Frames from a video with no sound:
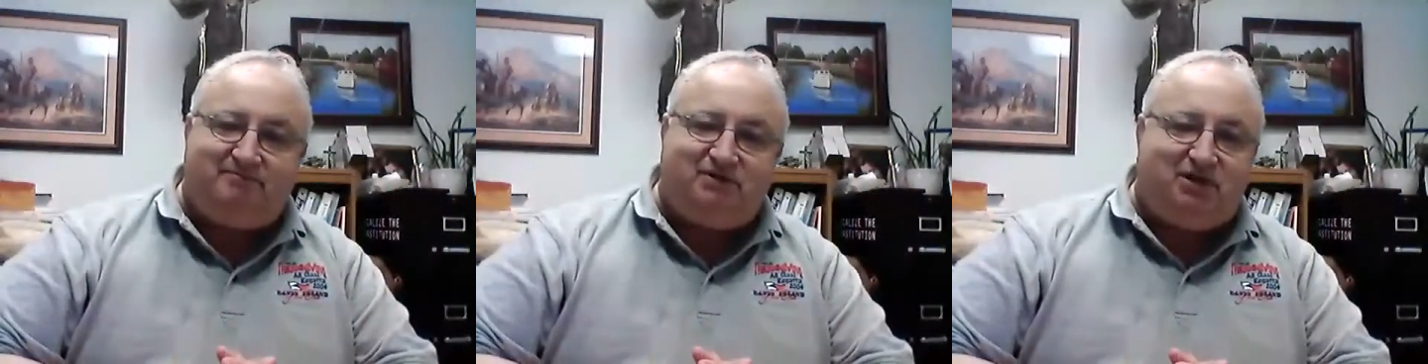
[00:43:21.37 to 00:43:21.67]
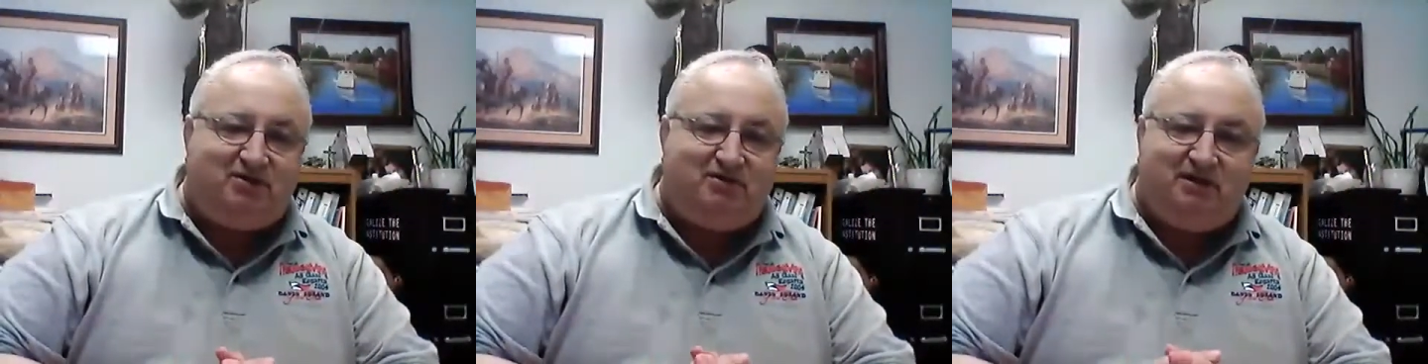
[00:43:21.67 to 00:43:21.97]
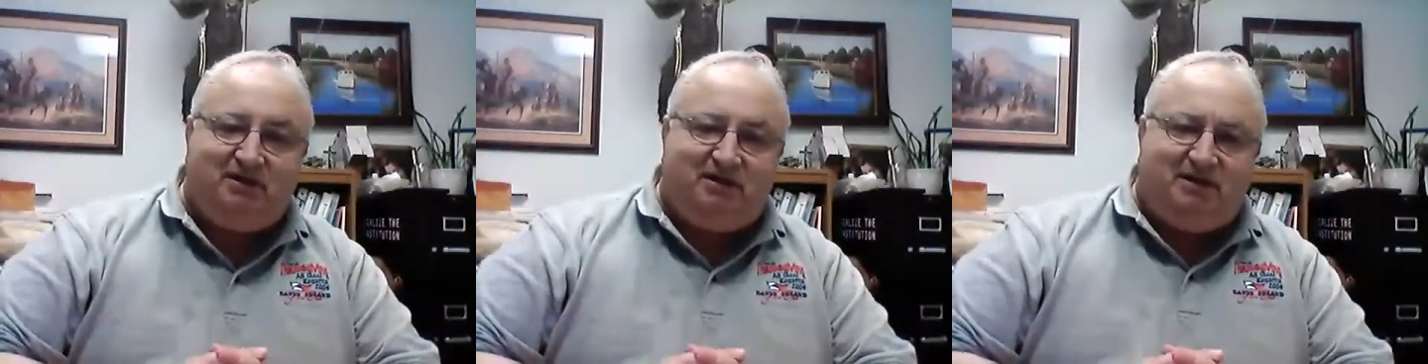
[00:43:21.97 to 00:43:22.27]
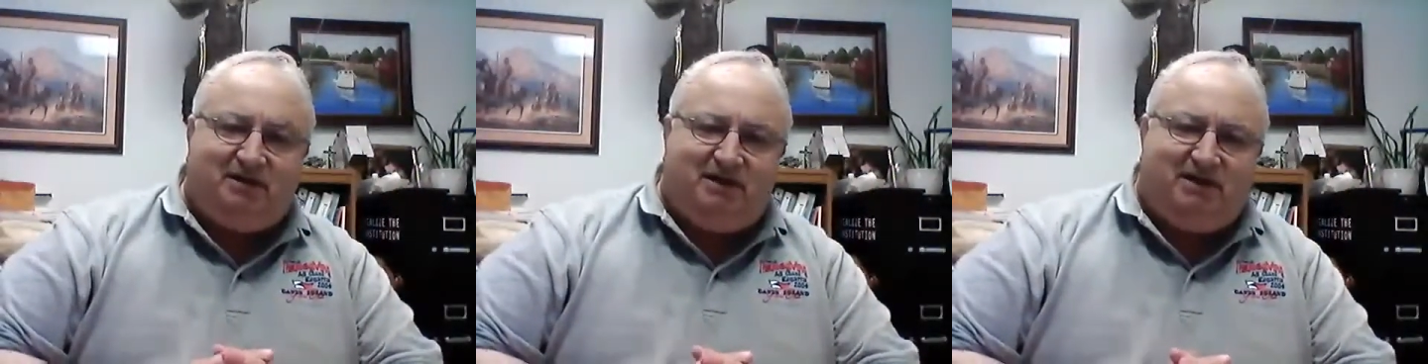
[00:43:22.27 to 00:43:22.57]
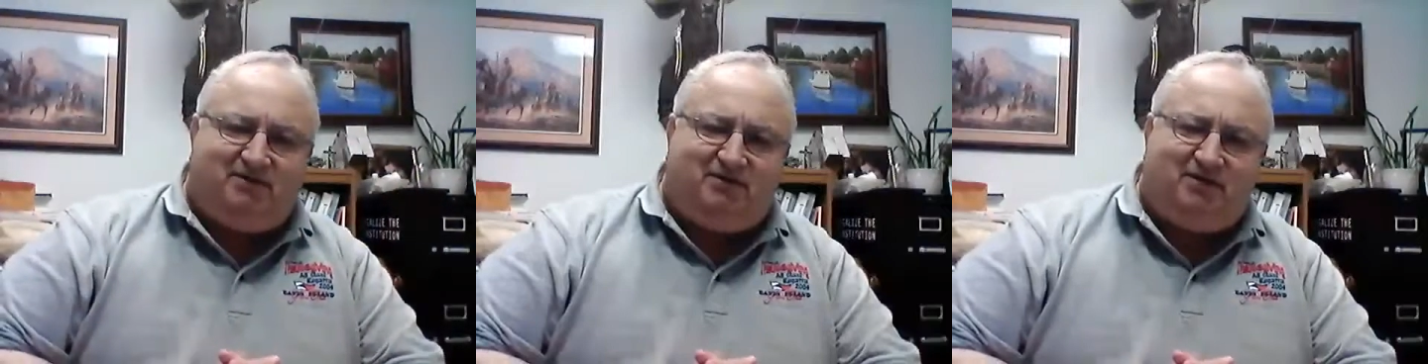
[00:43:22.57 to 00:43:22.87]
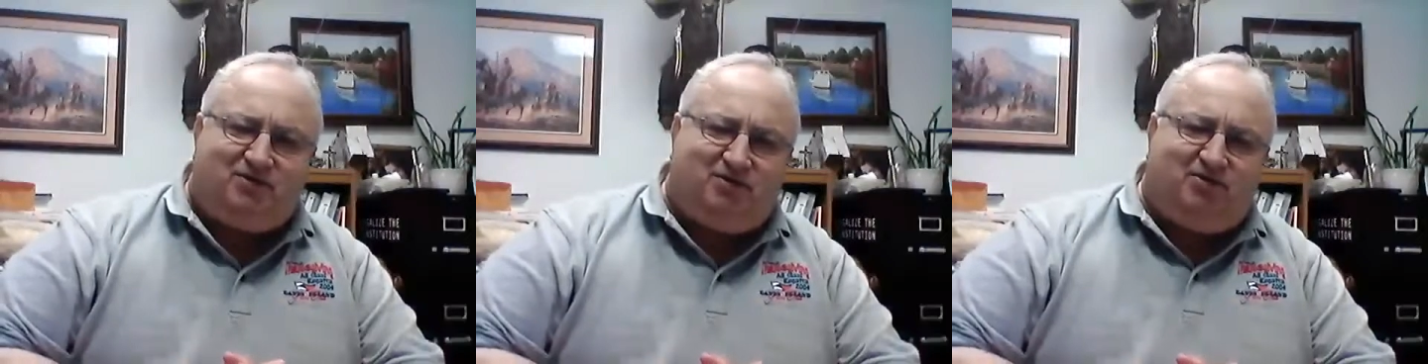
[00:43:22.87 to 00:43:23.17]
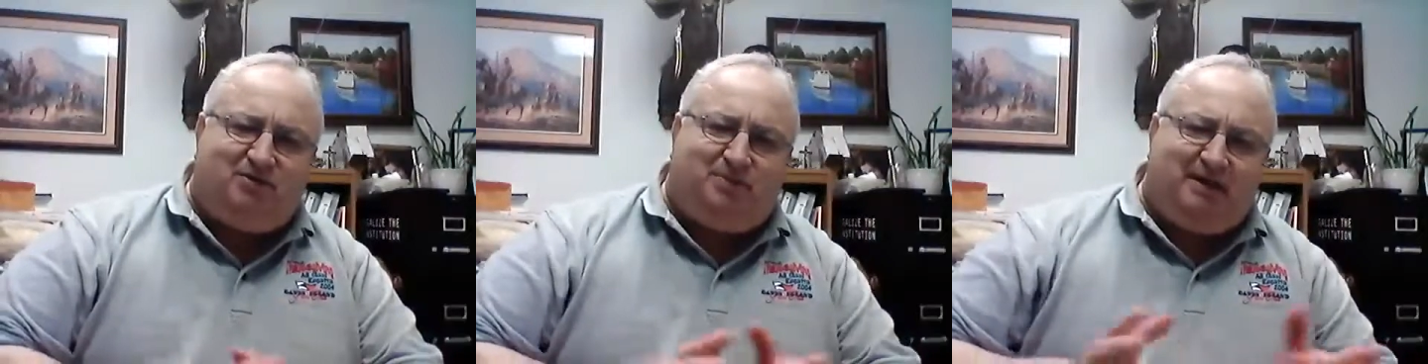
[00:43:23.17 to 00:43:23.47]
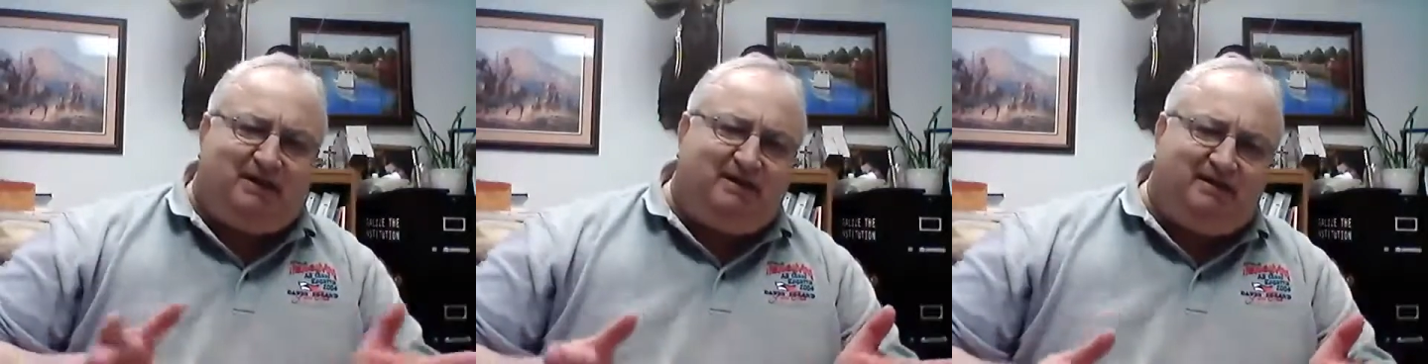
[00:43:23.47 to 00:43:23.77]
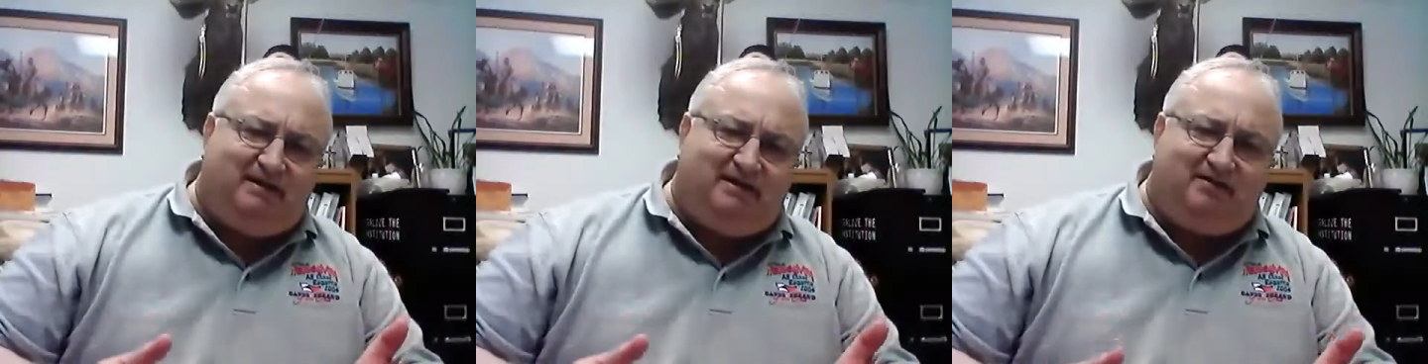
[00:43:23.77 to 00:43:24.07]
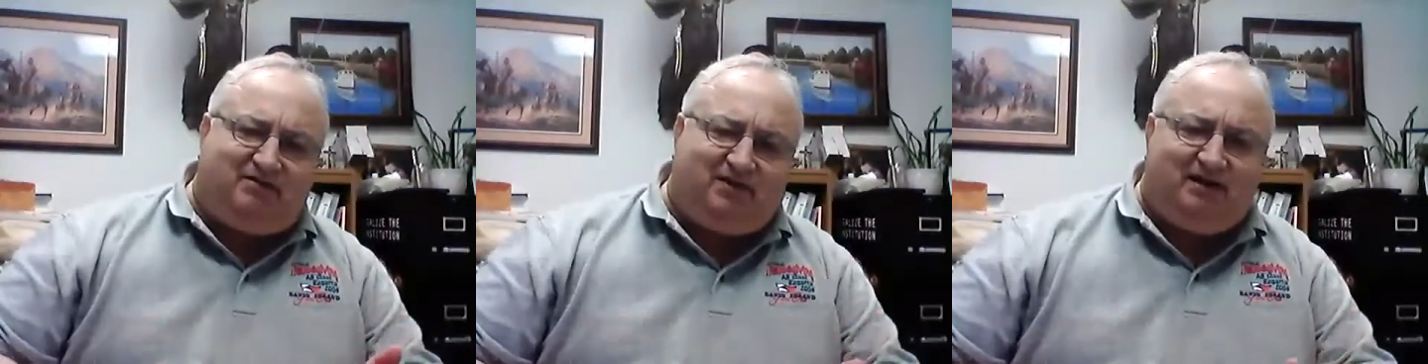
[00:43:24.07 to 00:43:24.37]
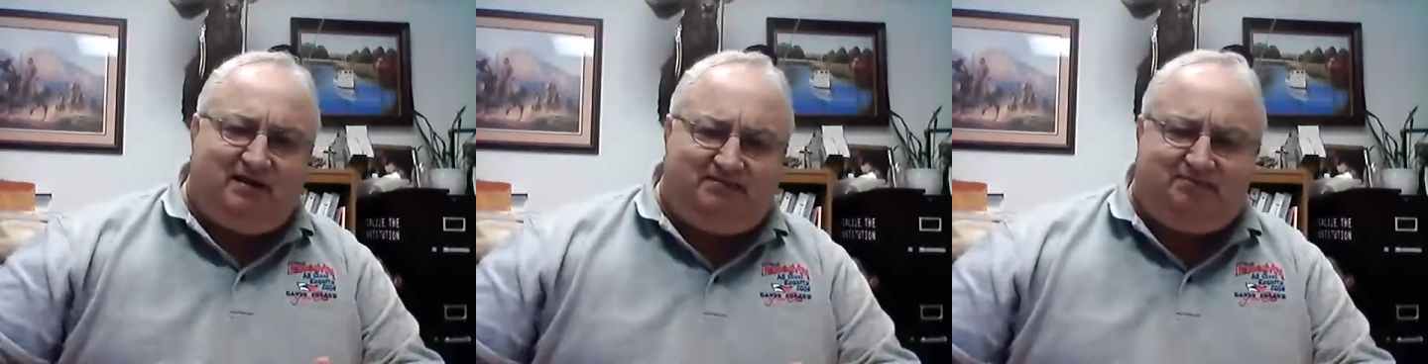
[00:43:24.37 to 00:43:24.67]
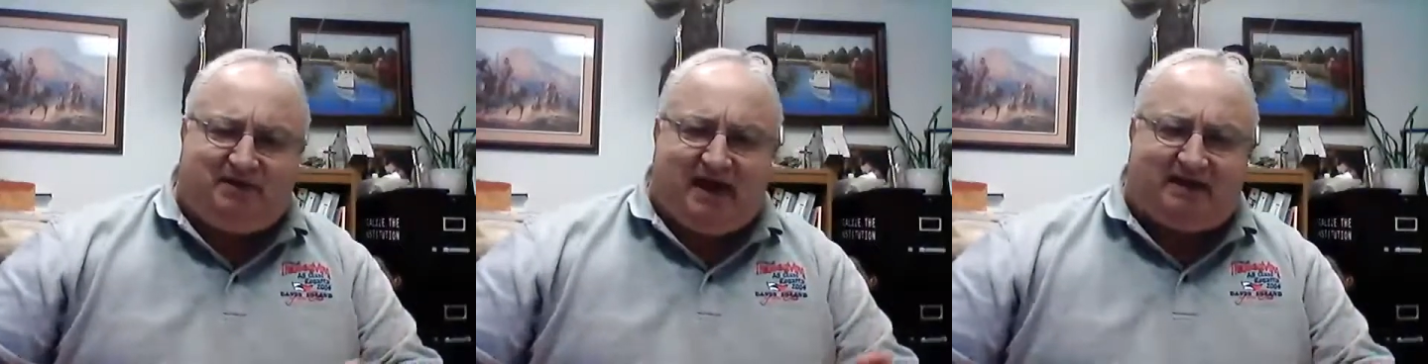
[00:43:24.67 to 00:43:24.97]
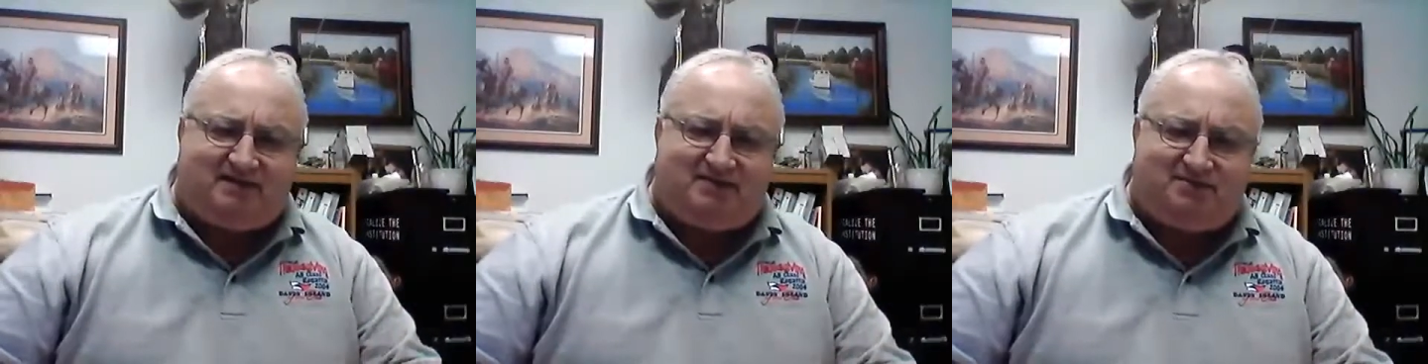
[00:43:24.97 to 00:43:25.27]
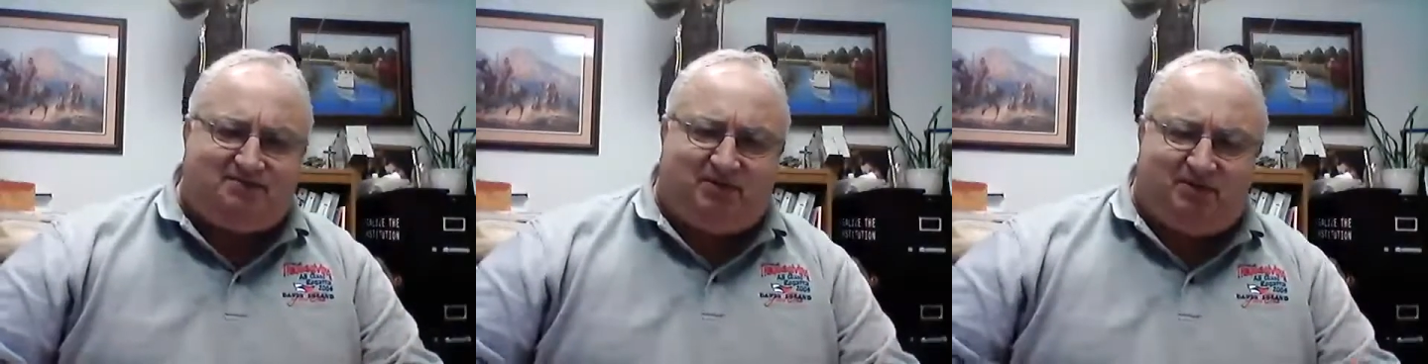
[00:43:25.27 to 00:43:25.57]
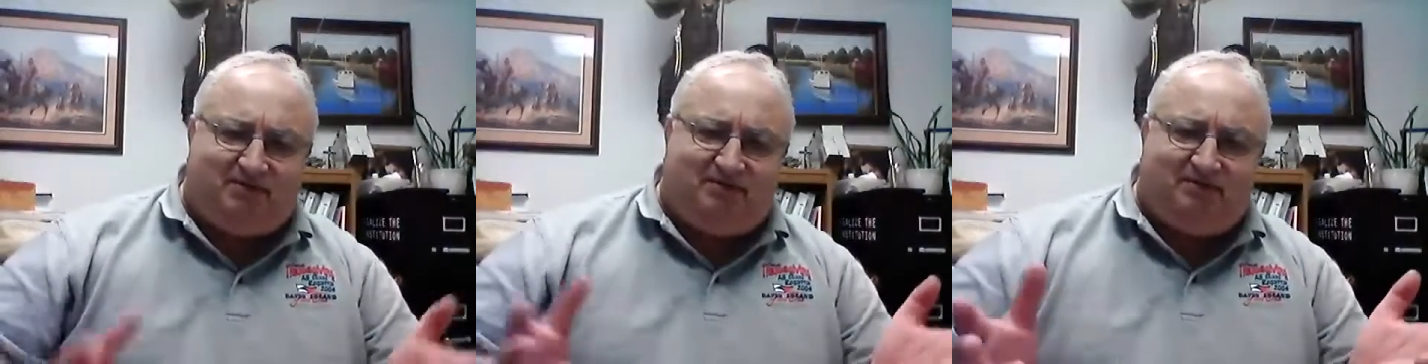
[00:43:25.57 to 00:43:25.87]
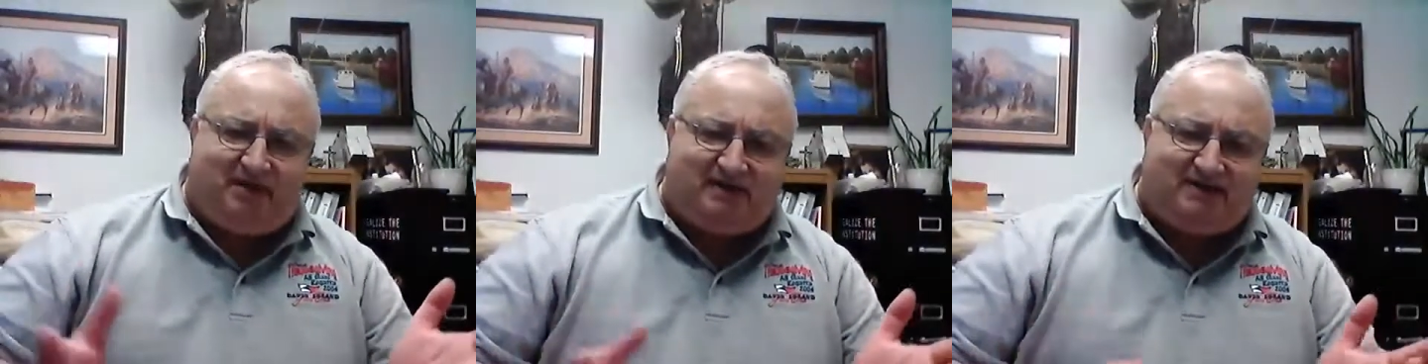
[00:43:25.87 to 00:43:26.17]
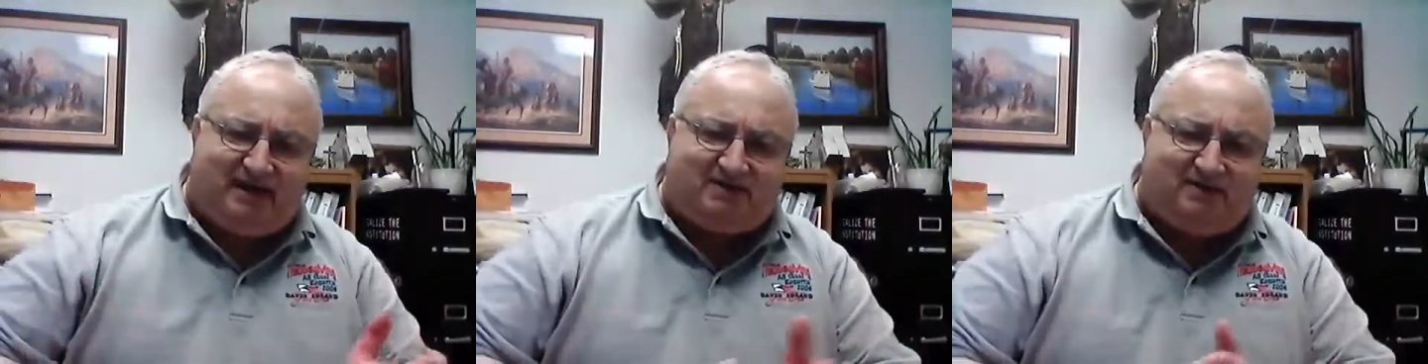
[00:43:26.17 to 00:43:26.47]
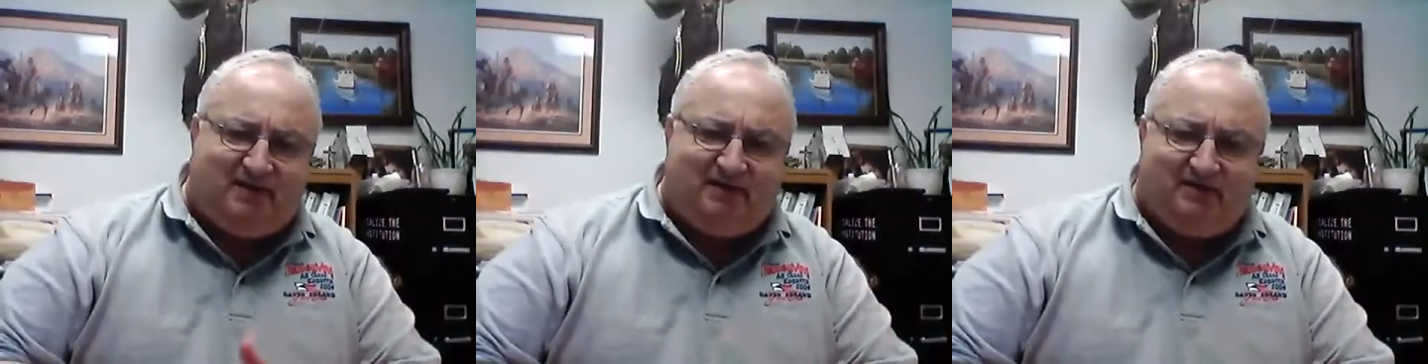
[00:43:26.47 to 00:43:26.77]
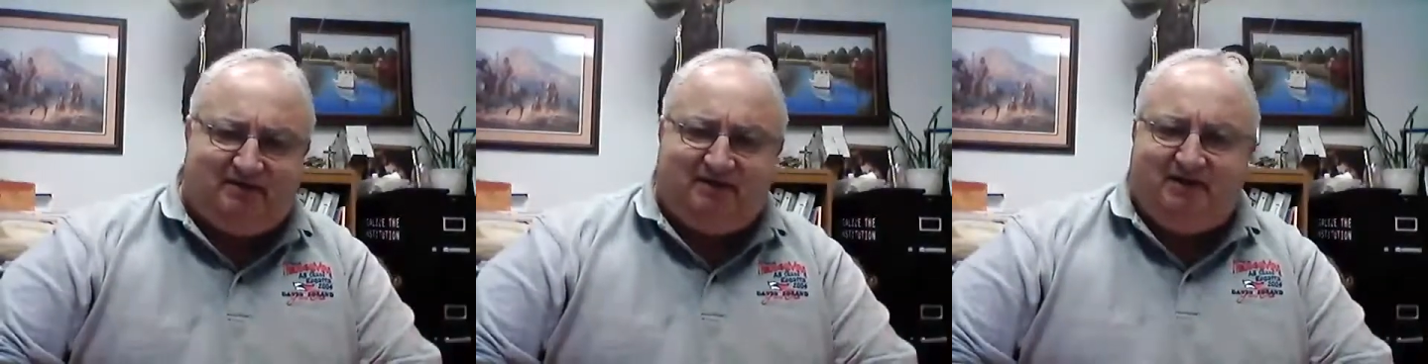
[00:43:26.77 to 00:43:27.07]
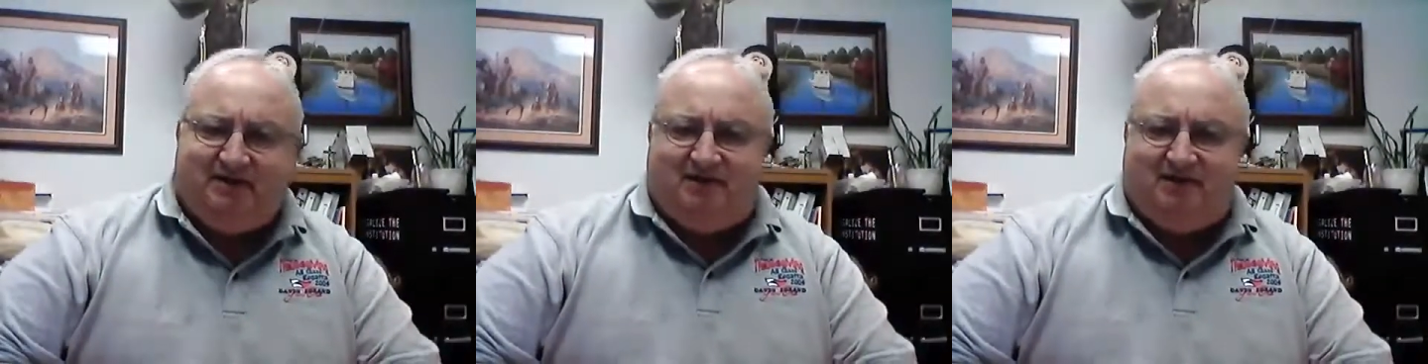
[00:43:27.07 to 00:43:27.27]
So, and since you're only paying city taxes on a nice house around here,